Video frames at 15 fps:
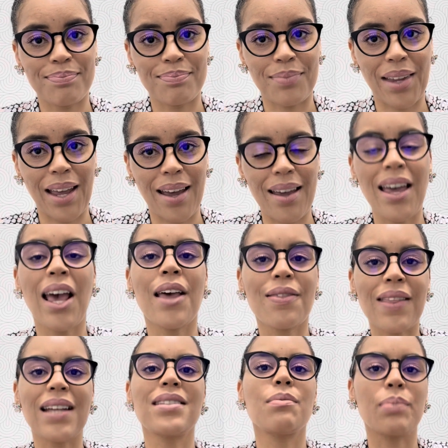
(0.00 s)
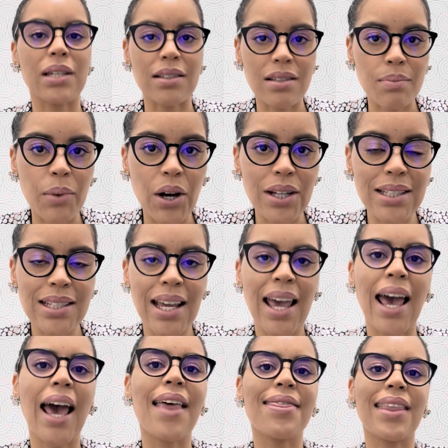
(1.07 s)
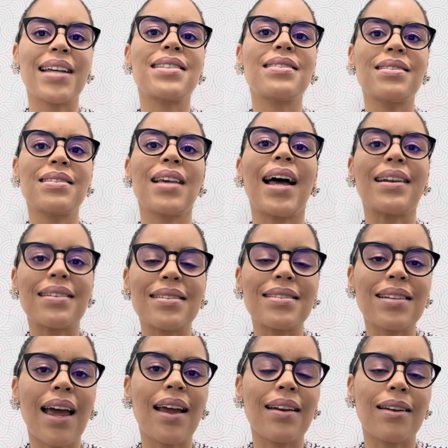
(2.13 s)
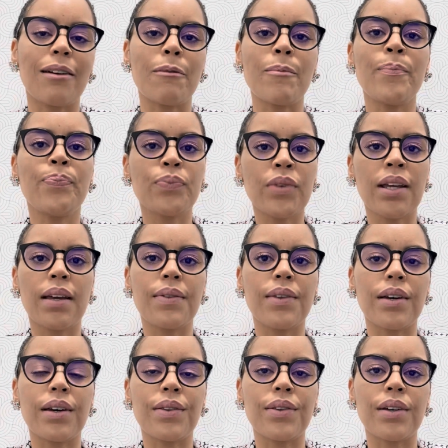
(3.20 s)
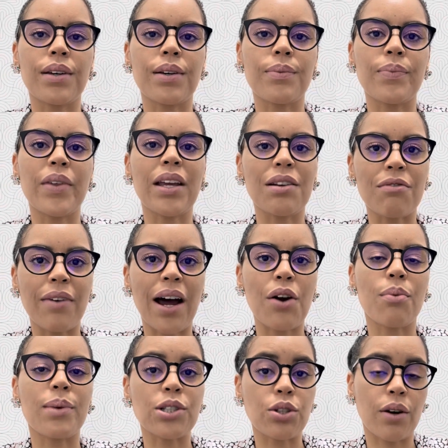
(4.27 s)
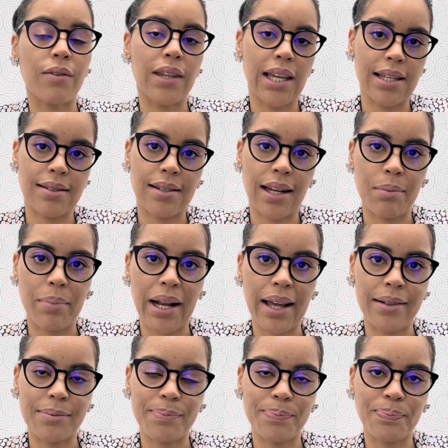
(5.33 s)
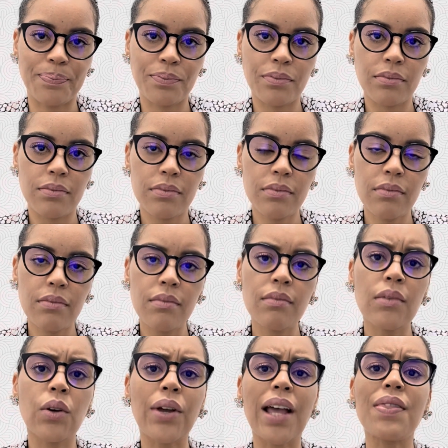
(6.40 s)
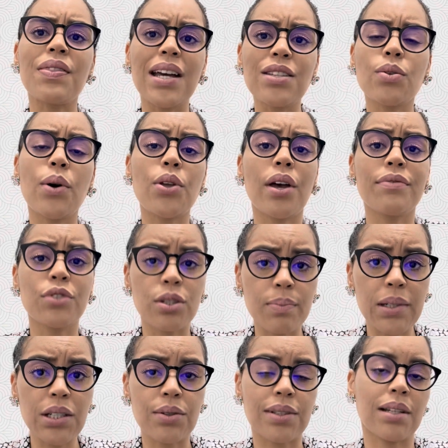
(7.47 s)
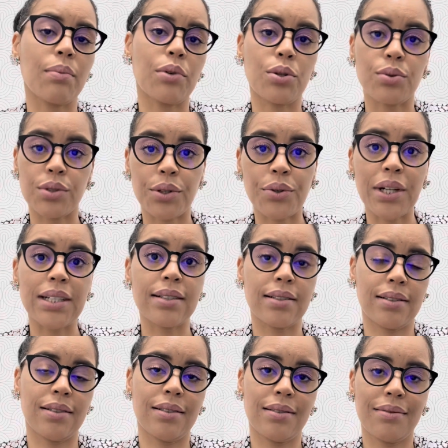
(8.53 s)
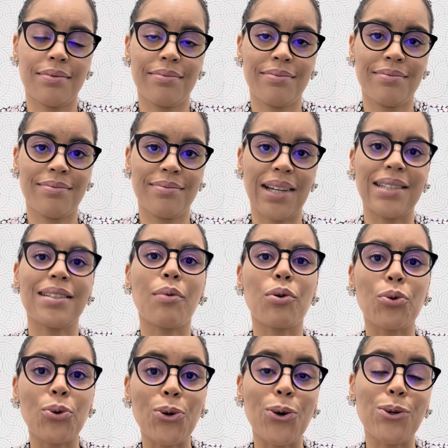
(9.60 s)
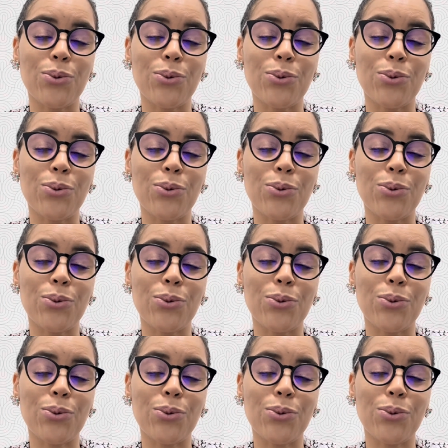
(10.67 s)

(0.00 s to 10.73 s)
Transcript: Okay, that's being smart, and that's understanding the environment of the estate plan. Okay, and that's why you have to speak to someone who's accredited and someone who knows